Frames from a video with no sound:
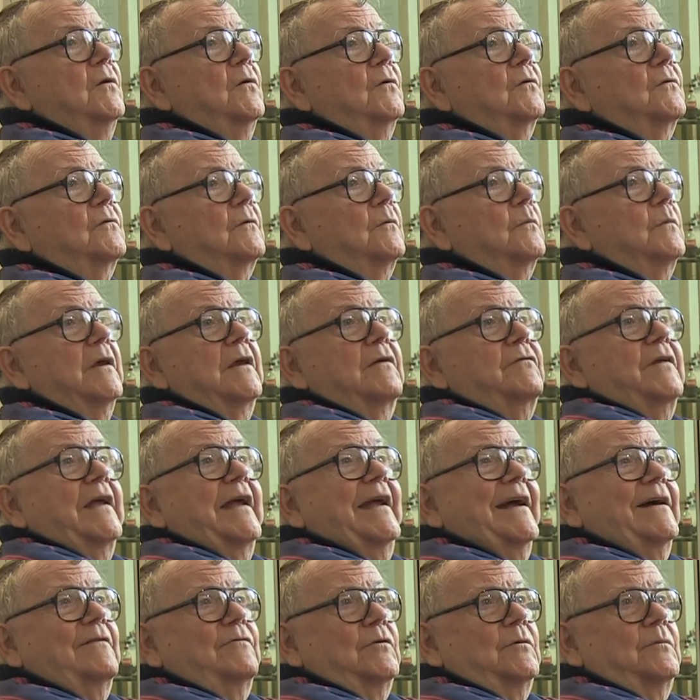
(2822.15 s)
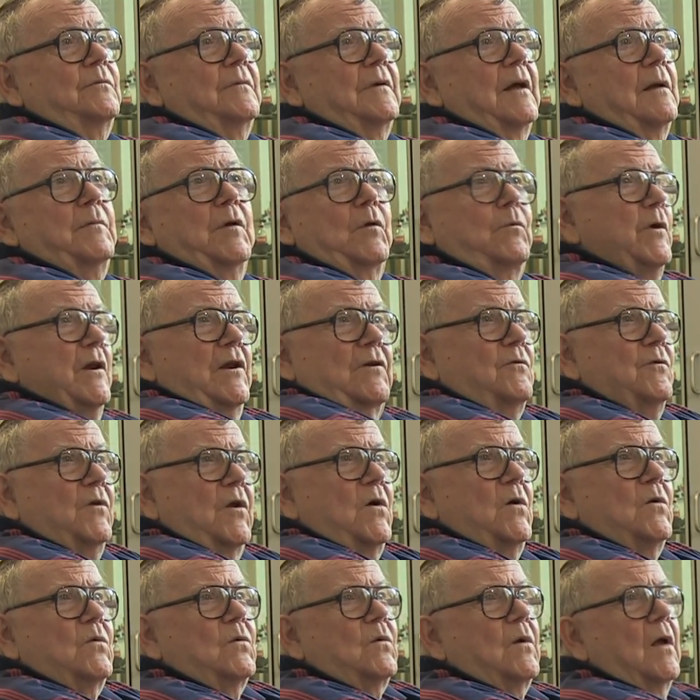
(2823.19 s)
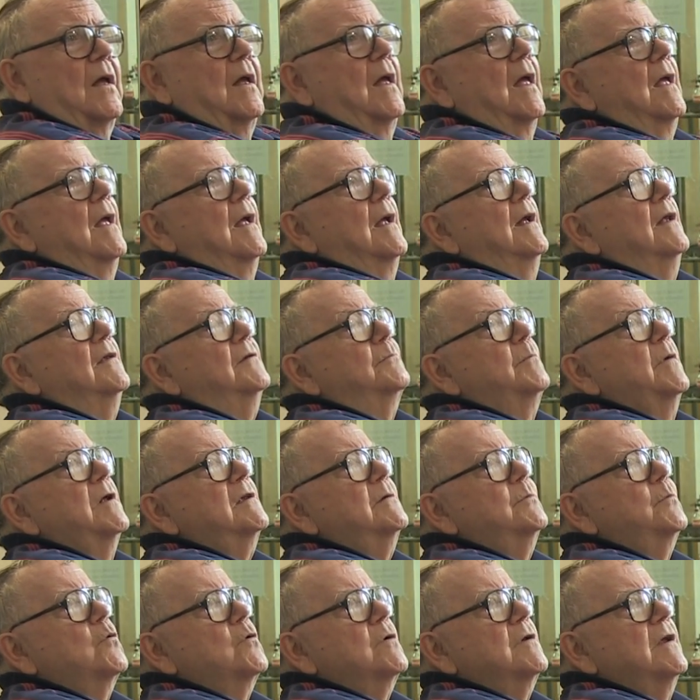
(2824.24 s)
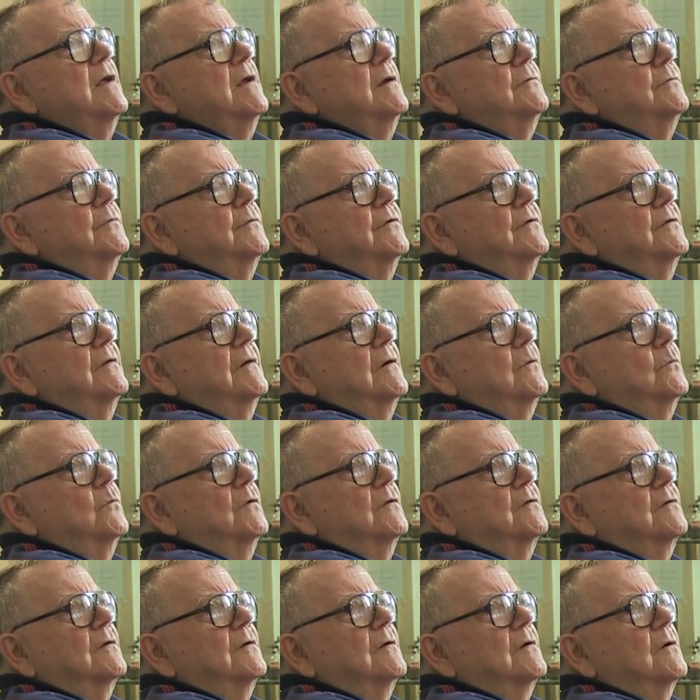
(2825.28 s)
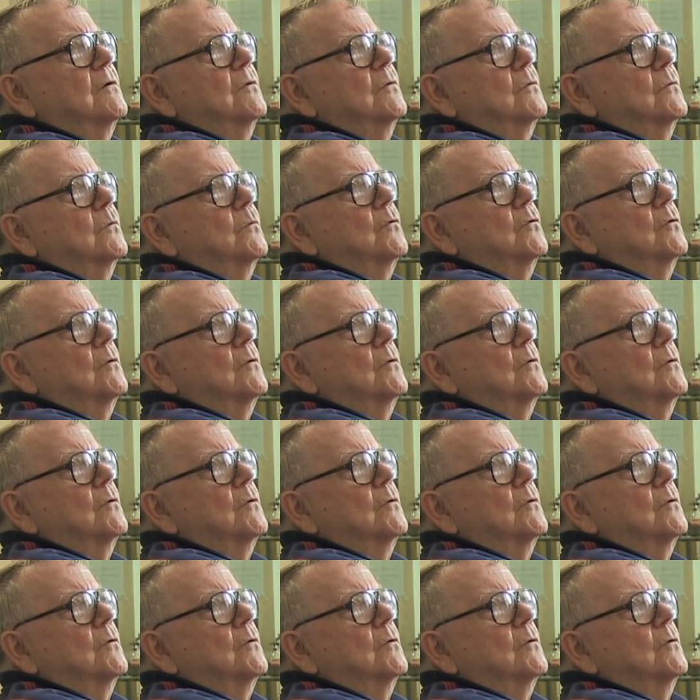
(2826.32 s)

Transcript: to use them, if they have them? I mean, we don't know. It's much more dangerous than it was in the Cold